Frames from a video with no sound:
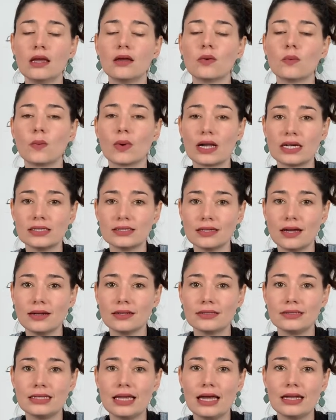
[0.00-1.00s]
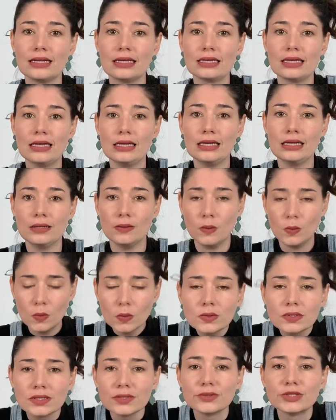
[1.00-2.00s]
when I started sanding, it
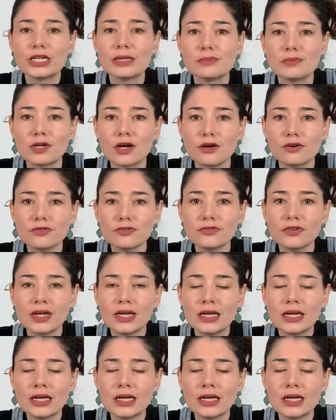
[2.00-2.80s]
also chipped off.